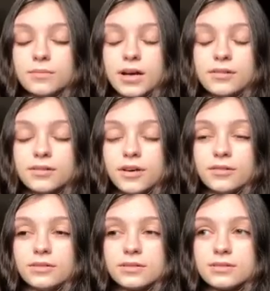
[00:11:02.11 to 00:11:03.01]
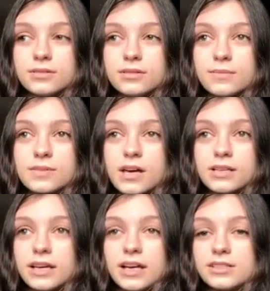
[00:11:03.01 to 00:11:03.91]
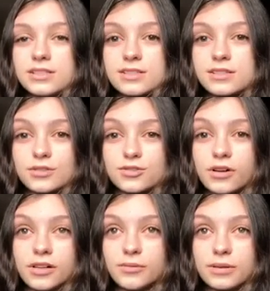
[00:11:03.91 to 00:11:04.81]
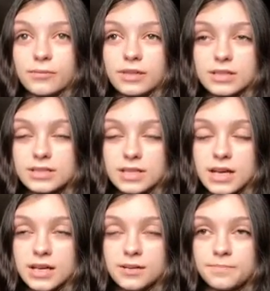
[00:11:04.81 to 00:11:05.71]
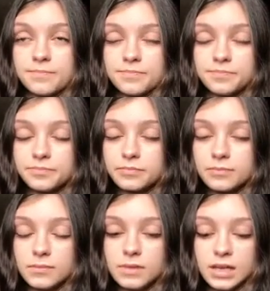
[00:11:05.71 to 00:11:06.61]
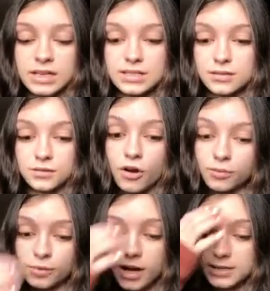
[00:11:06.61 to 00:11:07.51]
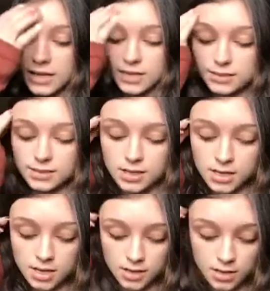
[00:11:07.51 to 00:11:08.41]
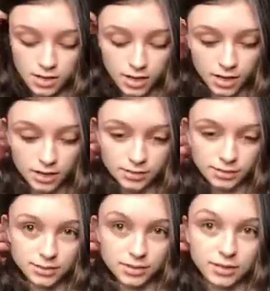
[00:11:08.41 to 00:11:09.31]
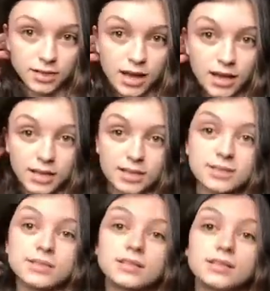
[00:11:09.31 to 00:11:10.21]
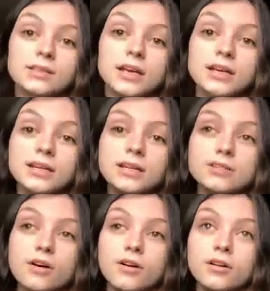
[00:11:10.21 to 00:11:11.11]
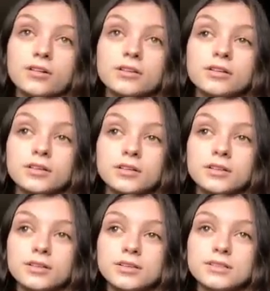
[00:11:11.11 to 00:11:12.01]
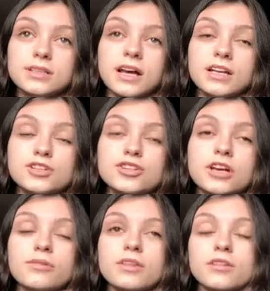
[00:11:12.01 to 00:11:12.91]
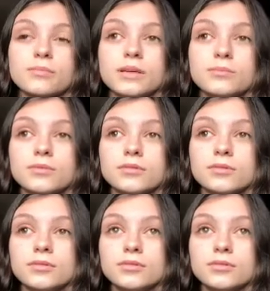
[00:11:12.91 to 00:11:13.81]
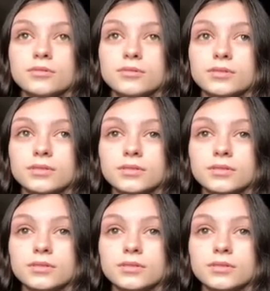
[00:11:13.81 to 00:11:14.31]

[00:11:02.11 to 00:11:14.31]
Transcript: I don't know, sometimes like I just still struggle with it today, and it's a long process, and I guess like it's hard to kind of share with other people who